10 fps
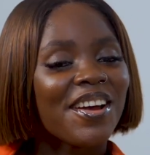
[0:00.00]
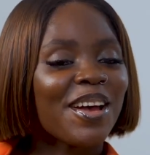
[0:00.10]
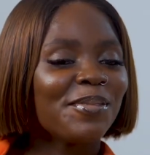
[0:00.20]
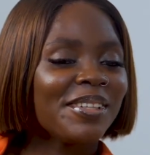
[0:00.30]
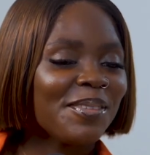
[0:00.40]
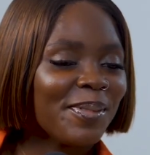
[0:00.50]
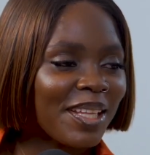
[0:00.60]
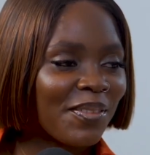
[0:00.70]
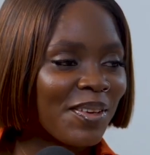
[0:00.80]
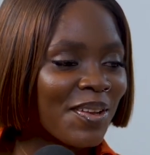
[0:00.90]
Yeah, but he made
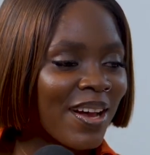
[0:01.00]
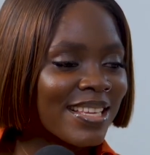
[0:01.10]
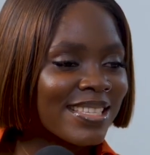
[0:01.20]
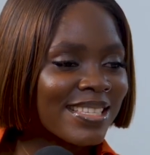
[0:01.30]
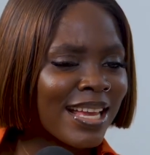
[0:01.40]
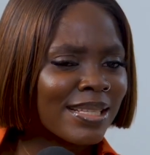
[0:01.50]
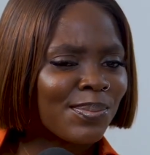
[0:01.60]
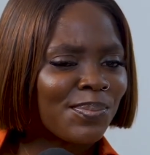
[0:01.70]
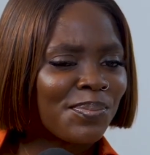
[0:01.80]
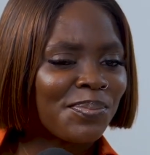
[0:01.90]
a video and said,
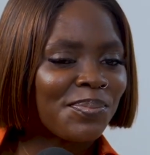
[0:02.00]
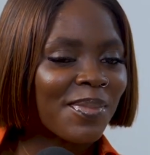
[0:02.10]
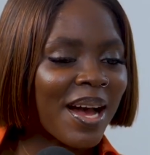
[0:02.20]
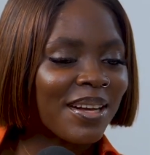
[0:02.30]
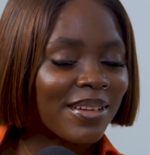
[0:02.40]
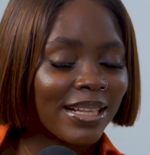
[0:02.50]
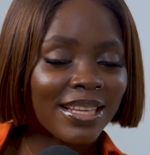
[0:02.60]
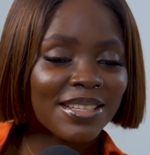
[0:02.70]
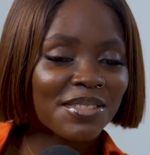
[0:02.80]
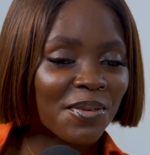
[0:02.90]
I
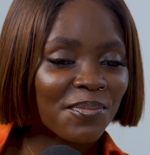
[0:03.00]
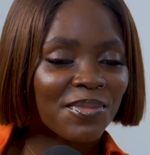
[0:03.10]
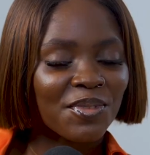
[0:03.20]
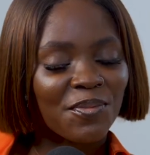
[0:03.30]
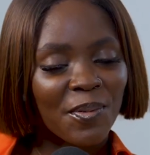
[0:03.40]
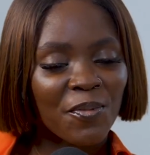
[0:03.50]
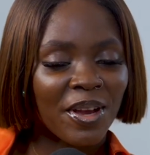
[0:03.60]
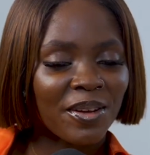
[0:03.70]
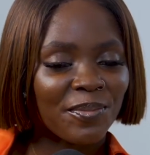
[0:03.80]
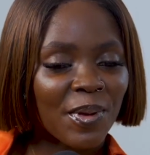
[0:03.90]
think some people
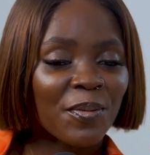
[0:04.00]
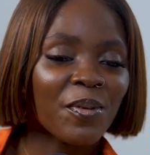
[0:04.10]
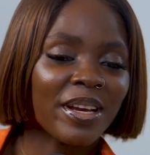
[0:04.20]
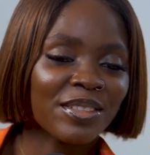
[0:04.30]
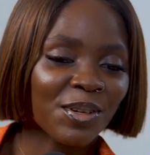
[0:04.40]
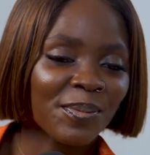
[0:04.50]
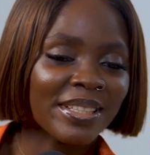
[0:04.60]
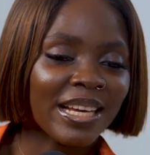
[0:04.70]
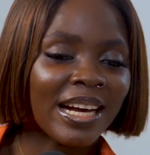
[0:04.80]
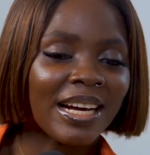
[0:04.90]
were
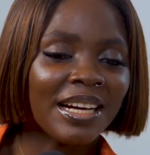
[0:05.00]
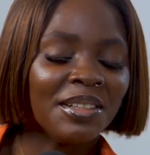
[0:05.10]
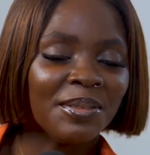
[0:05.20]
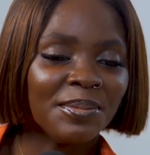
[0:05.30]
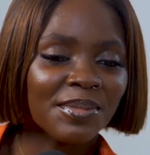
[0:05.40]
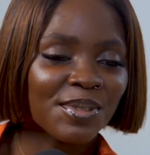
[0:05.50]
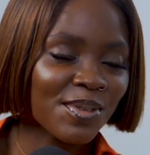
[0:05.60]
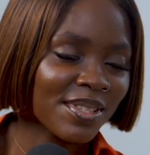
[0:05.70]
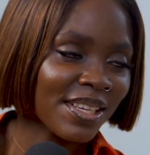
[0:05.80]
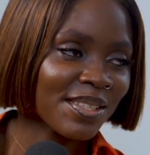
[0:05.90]
dropping their 2
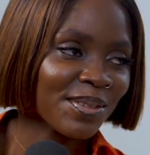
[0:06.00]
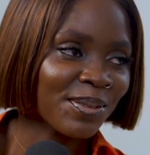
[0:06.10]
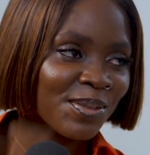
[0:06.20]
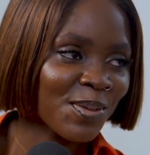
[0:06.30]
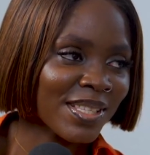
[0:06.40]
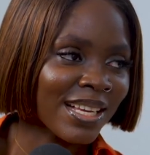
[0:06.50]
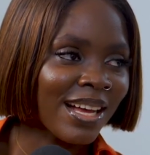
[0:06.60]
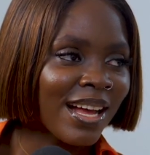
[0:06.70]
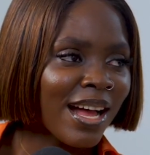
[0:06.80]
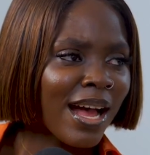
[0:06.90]
cents on Twitter,
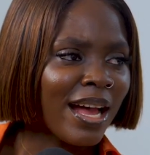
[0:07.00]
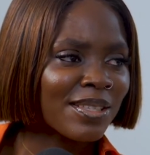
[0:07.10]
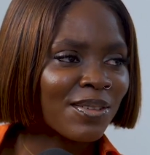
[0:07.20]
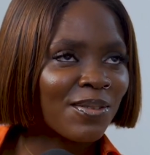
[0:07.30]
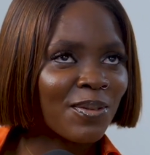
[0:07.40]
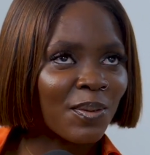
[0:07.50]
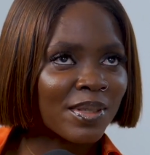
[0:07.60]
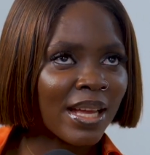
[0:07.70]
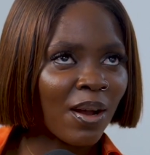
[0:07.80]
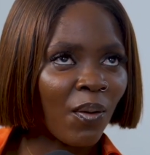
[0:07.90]
and someone
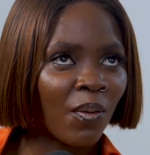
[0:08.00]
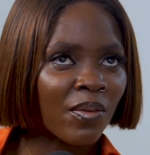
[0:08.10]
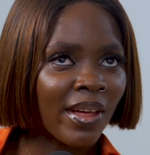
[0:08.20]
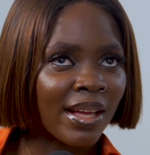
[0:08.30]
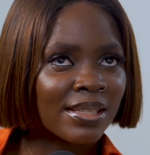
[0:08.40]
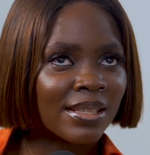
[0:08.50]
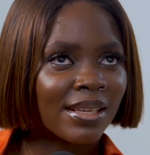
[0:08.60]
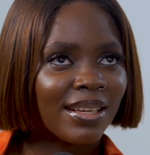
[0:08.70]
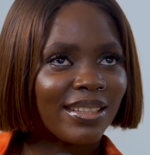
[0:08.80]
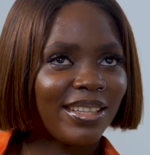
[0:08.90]
was like, "Oh, that
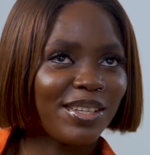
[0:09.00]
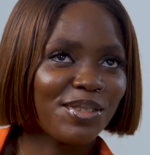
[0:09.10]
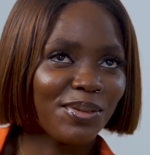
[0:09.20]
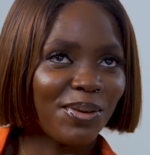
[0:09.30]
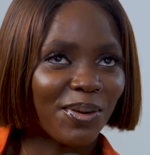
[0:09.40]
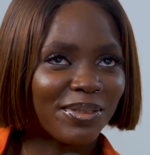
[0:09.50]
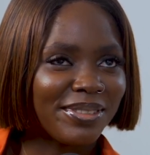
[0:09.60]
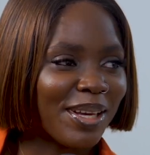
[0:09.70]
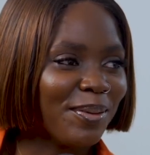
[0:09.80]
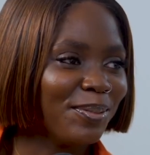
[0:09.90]
they should
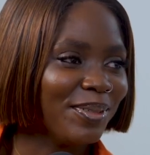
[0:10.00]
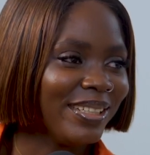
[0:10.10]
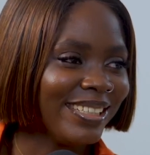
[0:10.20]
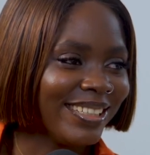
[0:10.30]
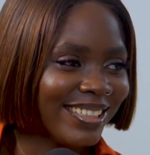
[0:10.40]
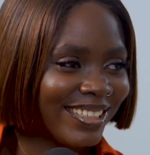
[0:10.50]
hold your body.